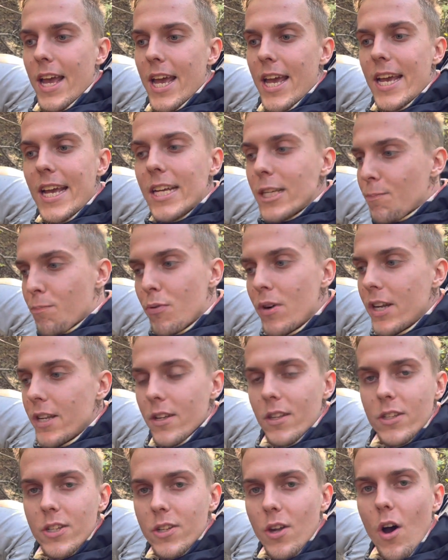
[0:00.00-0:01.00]
it's
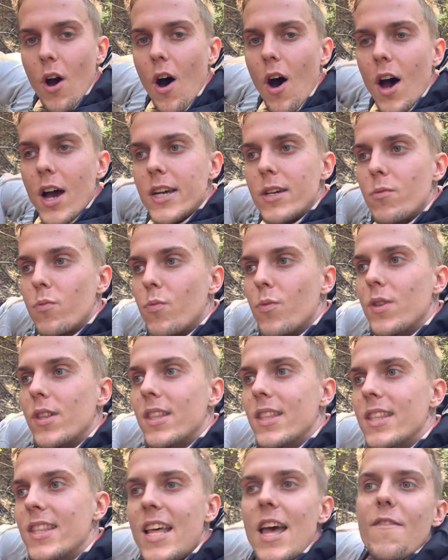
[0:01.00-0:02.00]
brilliant. You know, I
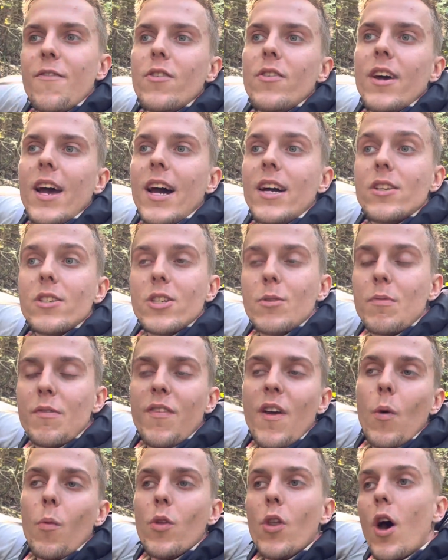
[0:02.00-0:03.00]
never, to be
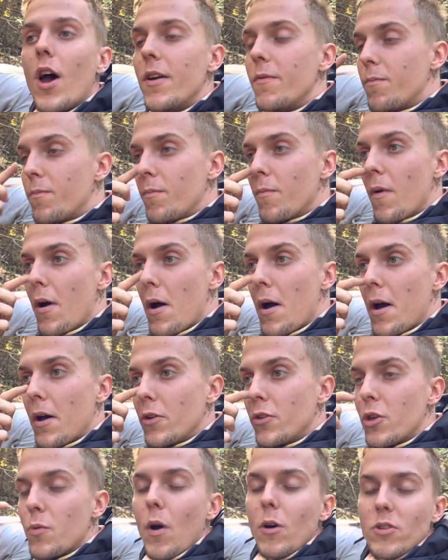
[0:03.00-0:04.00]
fair, when I
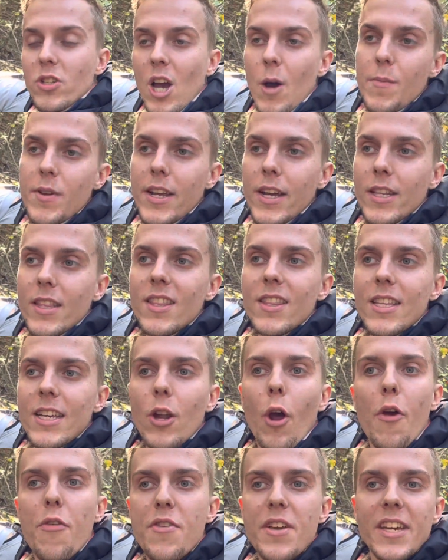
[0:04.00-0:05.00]
knew I was coming here, did
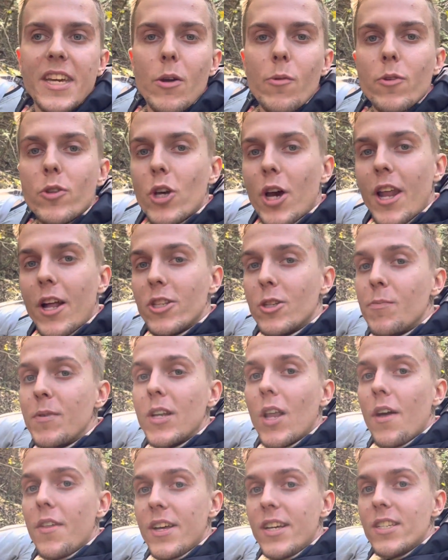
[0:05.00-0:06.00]
I think it would turn out to be
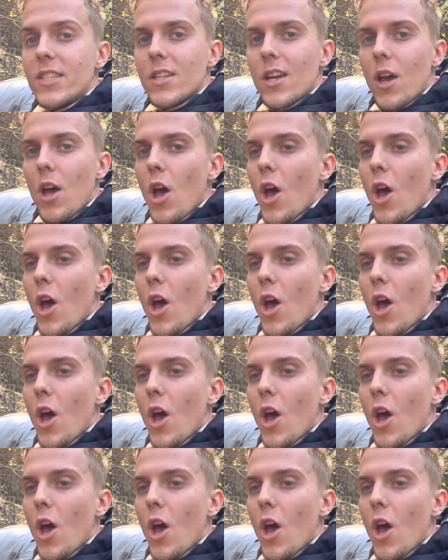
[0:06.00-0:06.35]
like this?